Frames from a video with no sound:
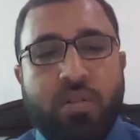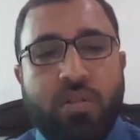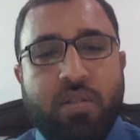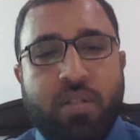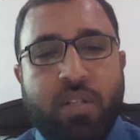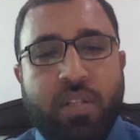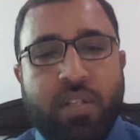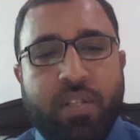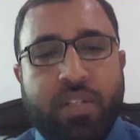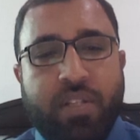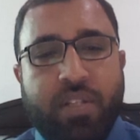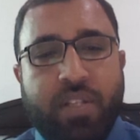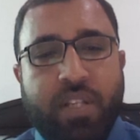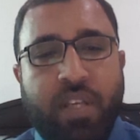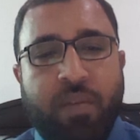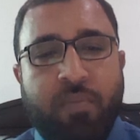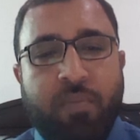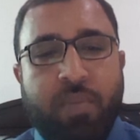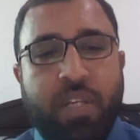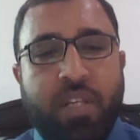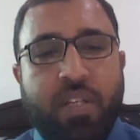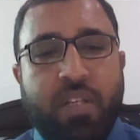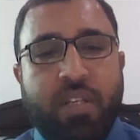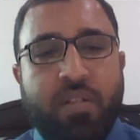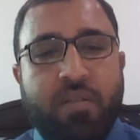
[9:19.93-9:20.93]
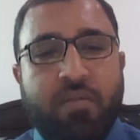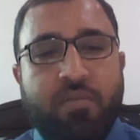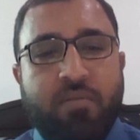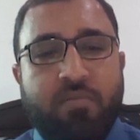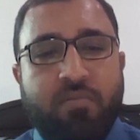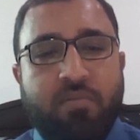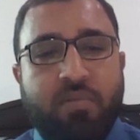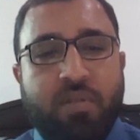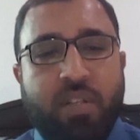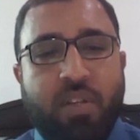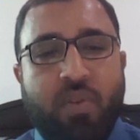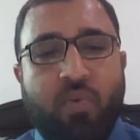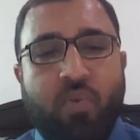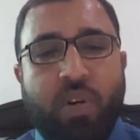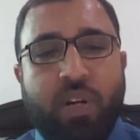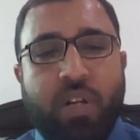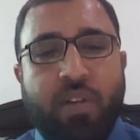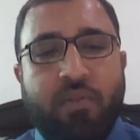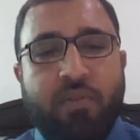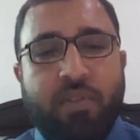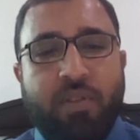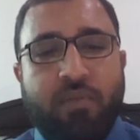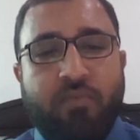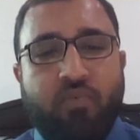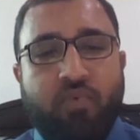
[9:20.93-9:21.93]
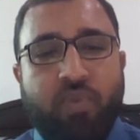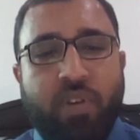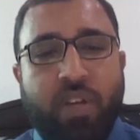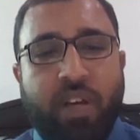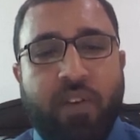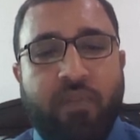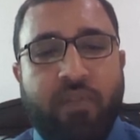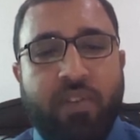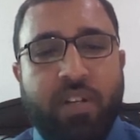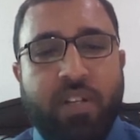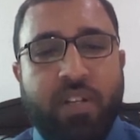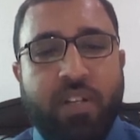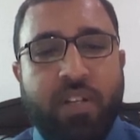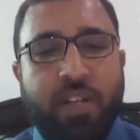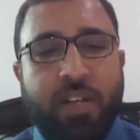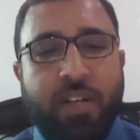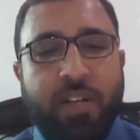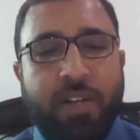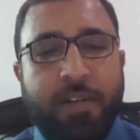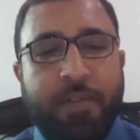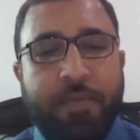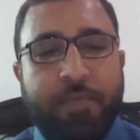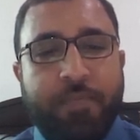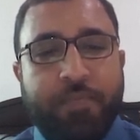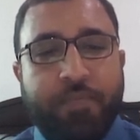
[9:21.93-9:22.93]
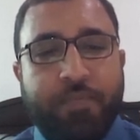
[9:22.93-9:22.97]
this ABC, whatever we have written here.